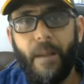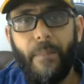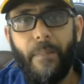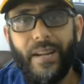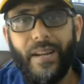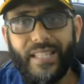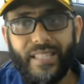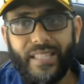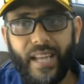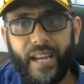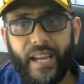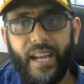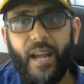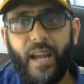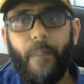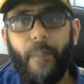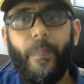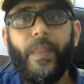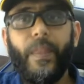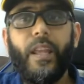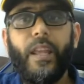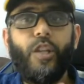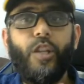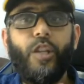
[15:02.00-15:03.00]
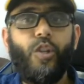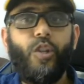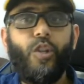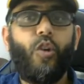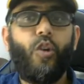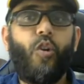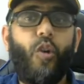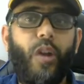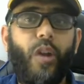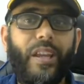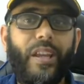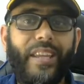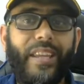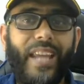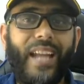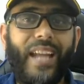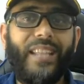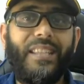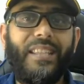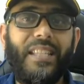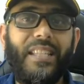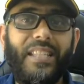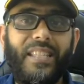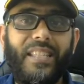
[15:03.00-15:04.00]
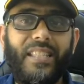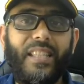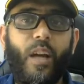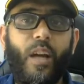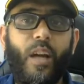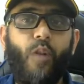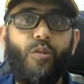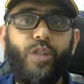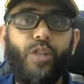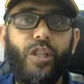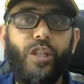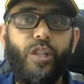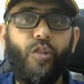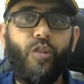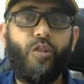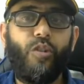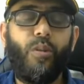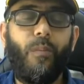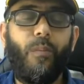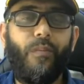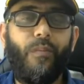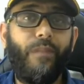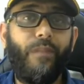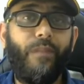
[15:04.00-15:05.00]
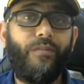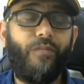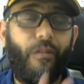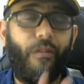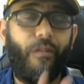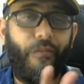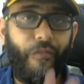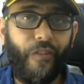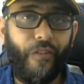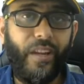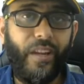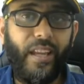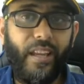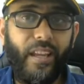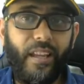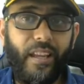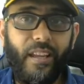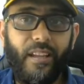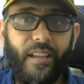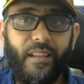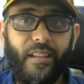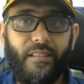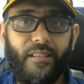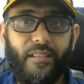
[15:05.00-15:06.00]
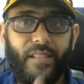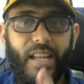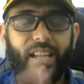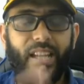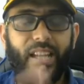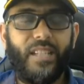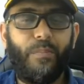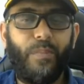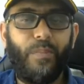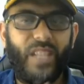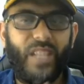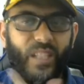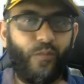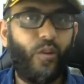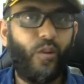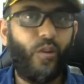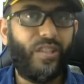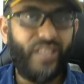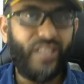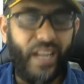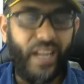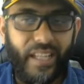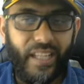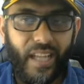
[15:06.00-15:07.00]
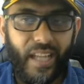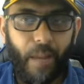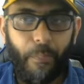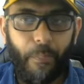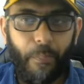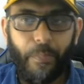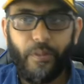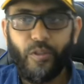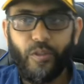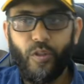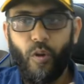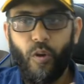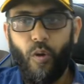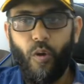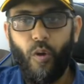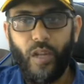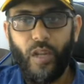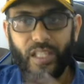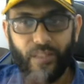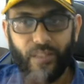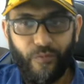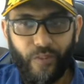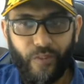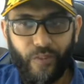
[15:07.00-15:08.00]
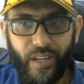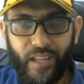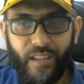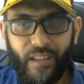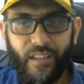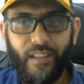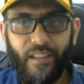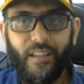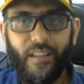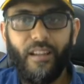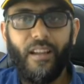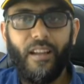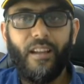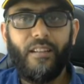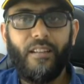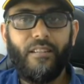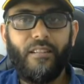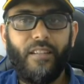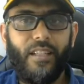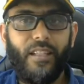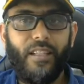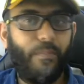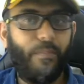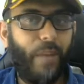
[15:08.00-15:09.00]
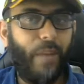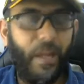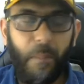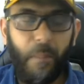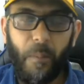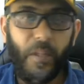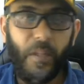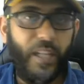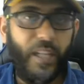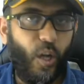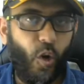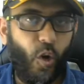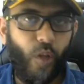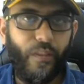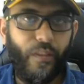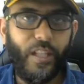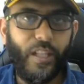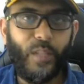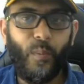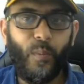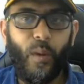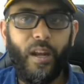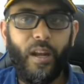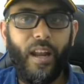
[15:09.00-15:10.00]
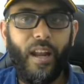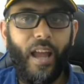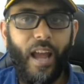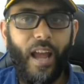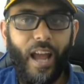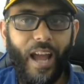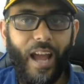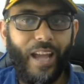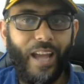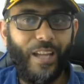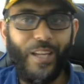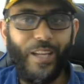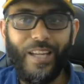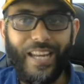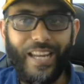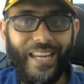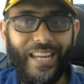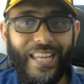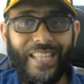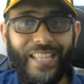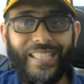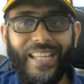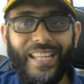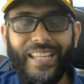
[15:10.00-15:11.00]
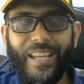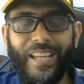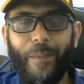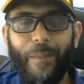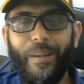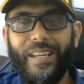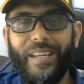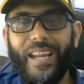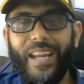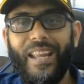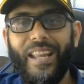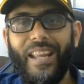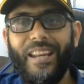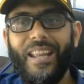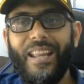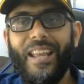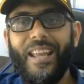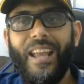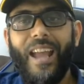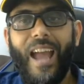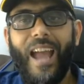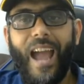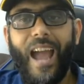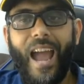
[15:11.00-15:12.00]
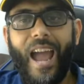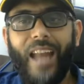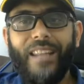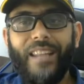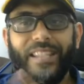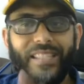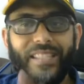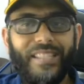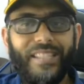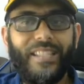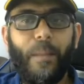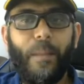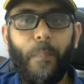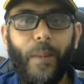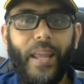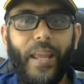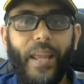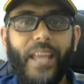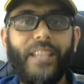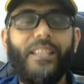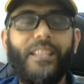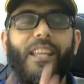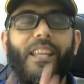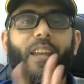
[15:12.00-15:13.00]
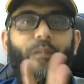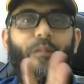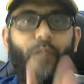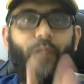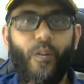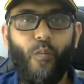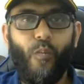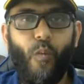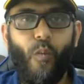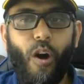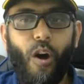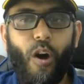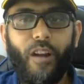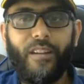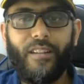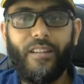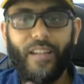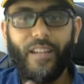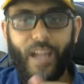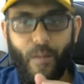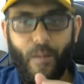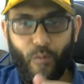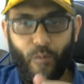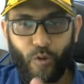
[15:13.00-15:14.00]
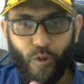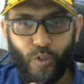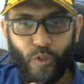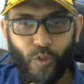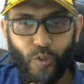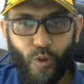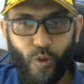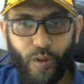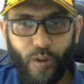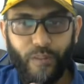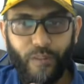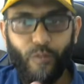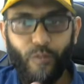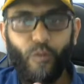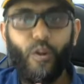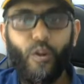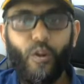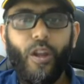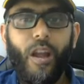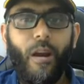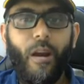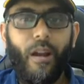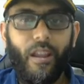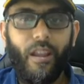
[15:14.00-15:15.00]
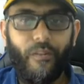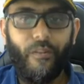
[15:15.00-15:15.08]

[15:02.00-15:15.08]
and sign up. You're gonna get this 1,000 YouTube views for free. That is just for signing up. So it's free. It's many people don't know this one. You can easily come and get it. And this is the place, if you want, I'm going to show you. If